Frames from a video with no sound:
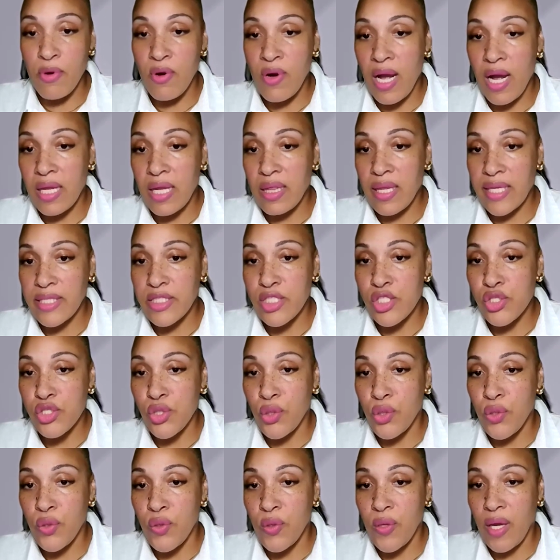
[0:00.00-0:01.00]
example, I'd
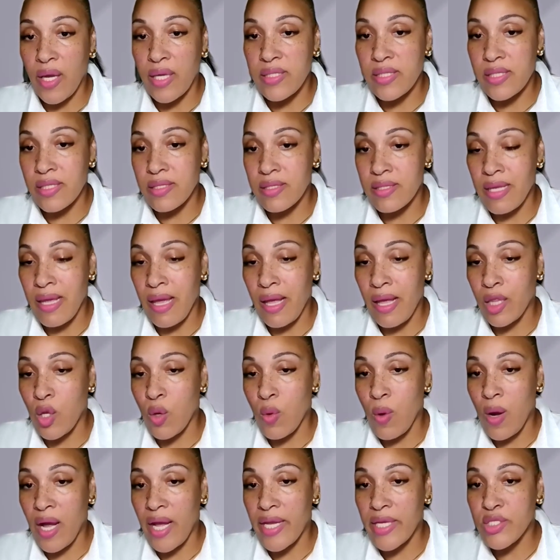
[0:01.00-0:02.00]
like to show you guys, since the
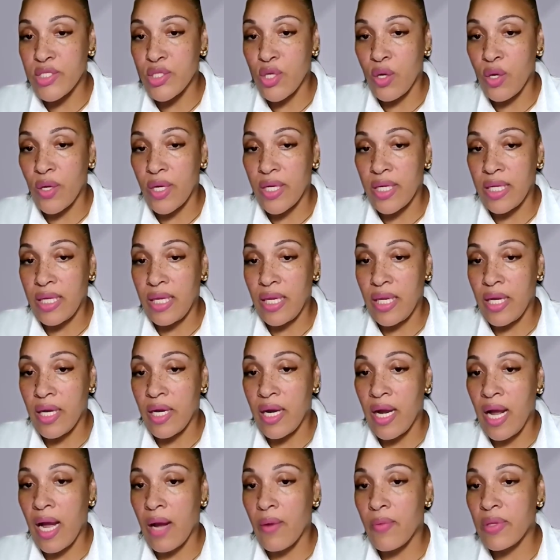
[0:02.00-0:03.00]
LOI is already
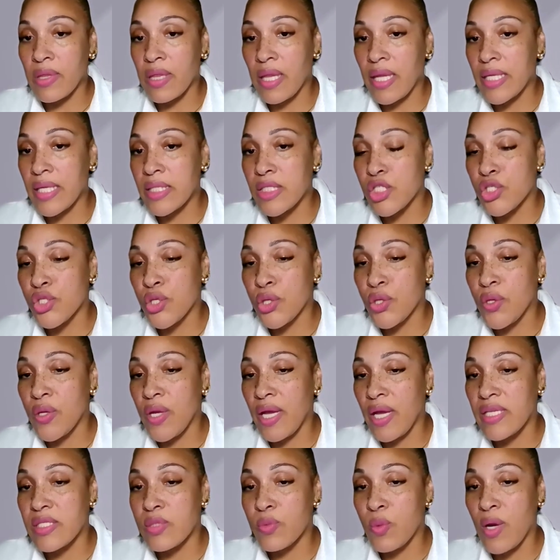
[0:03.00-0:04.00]
here, I would like to
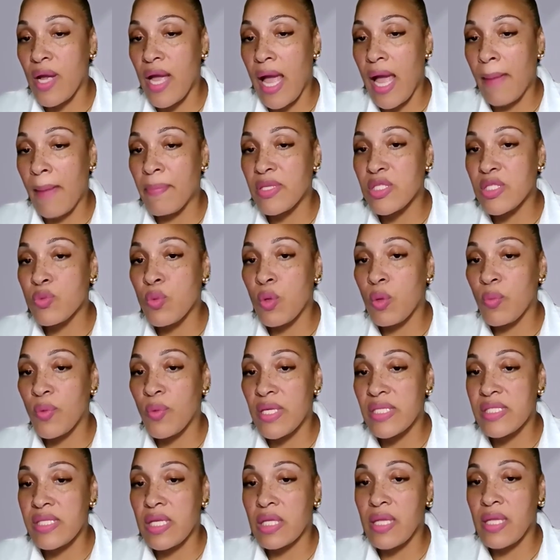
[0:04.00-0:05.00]
show you guys what
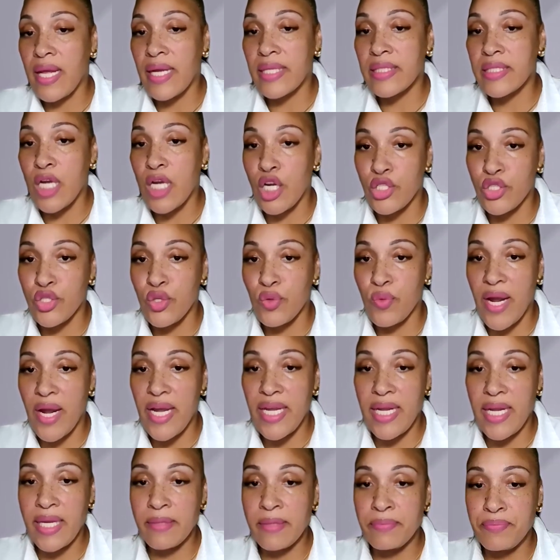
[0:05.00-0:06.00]
happens when we select
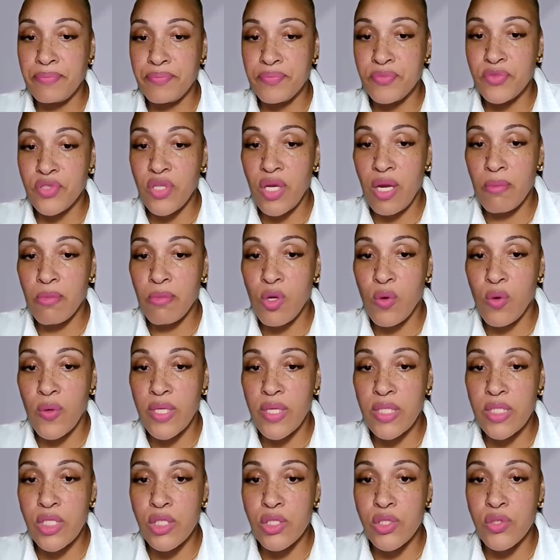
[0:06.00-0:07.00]
underwriting.
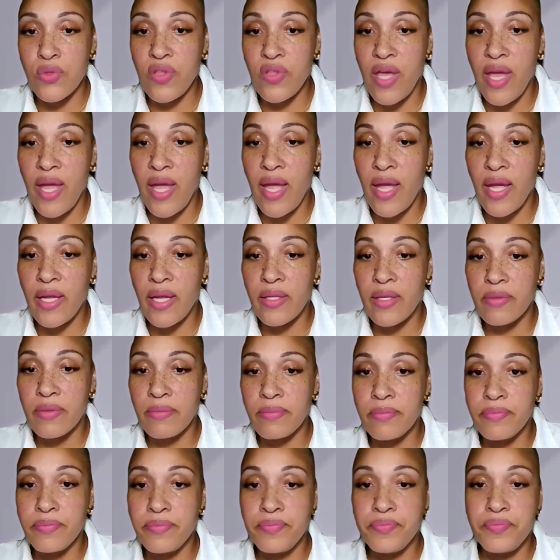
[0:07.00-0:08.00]
I'm going to do
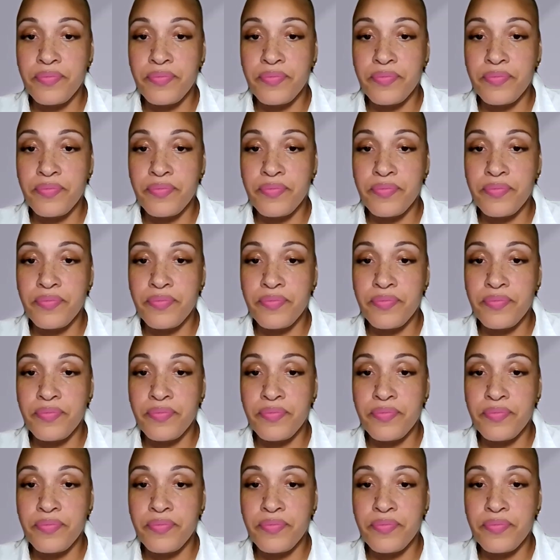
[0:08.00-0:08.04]
that,